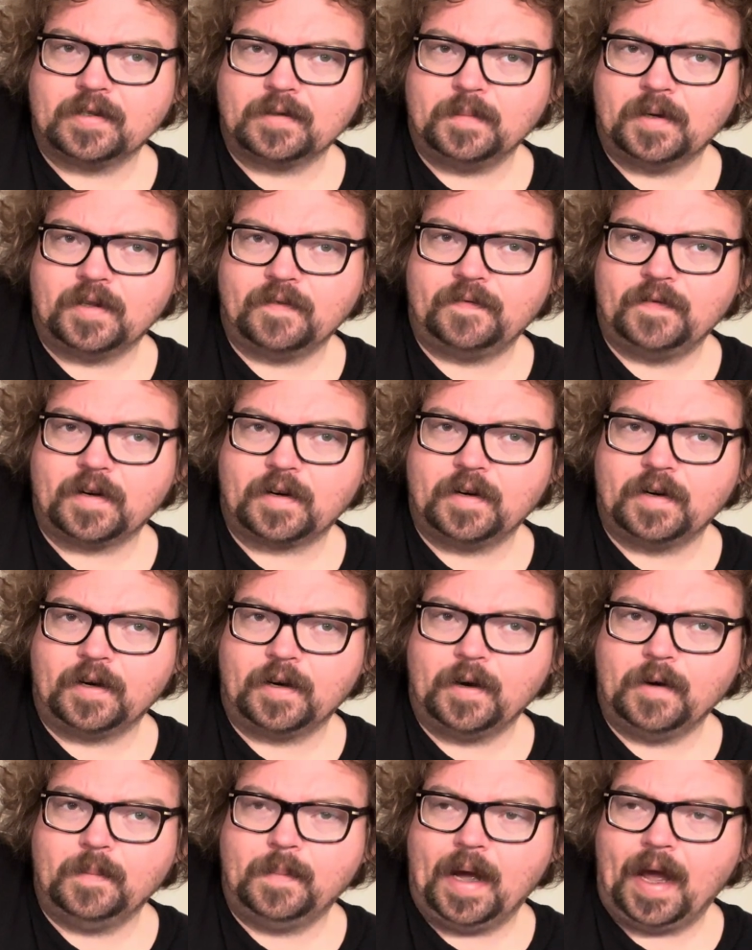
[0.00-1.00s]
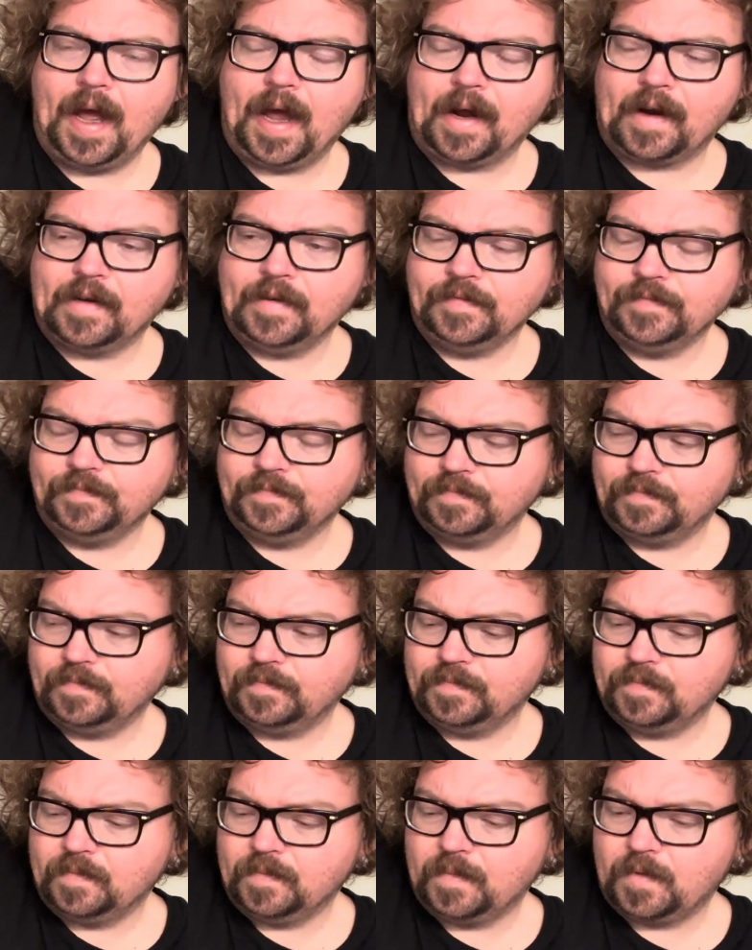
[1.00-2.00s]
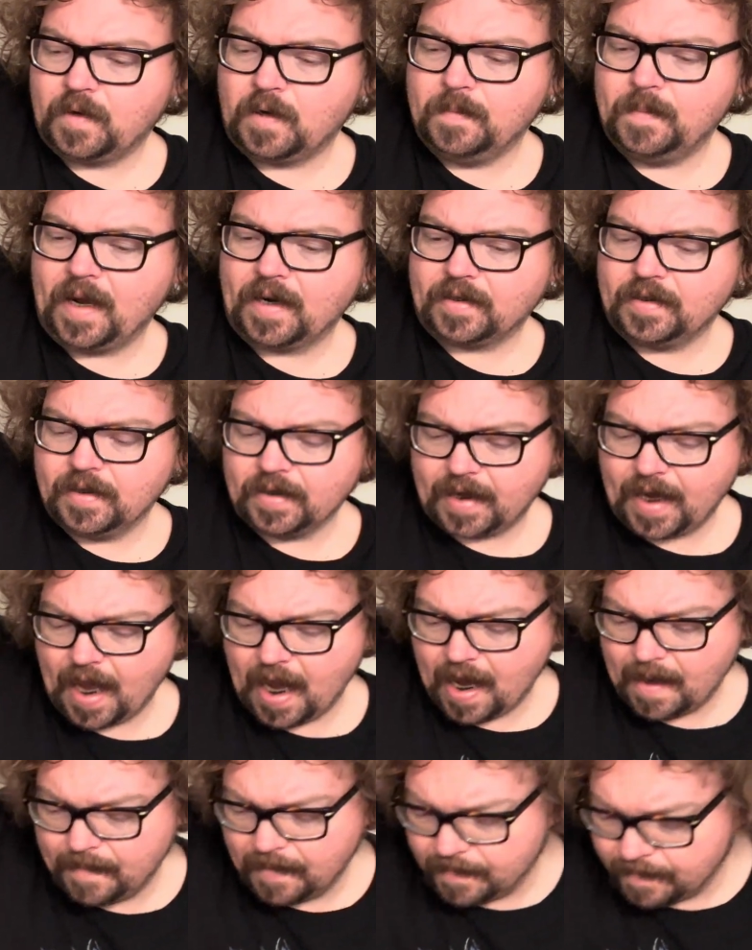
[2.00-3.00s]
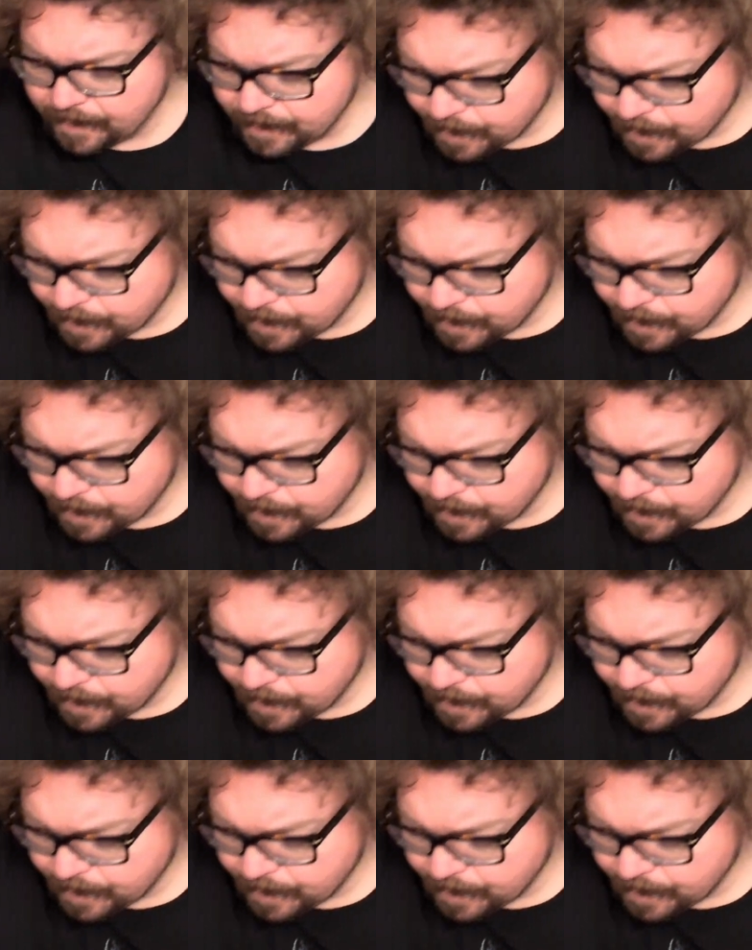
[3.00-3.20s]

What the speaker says: motherfucker and go back to the cabin.